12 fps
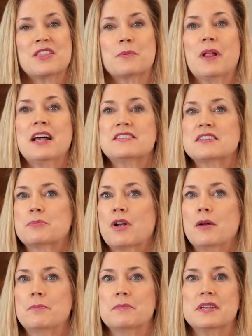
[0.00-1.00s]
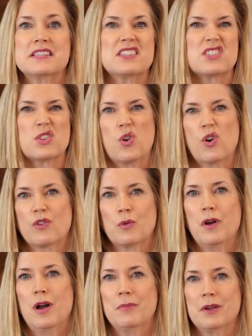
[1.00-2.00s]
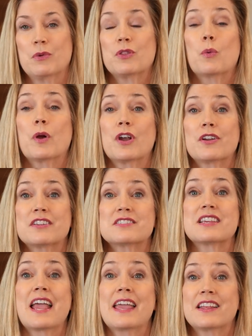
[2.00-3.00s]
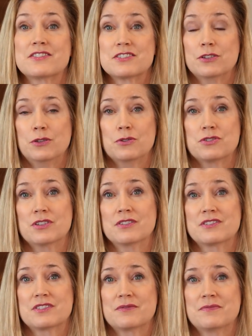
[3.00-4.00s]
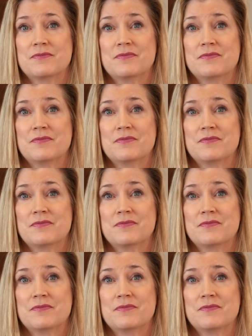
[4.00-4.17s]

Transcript: The plastic problem isn't so overwhelming with awareness and solutions.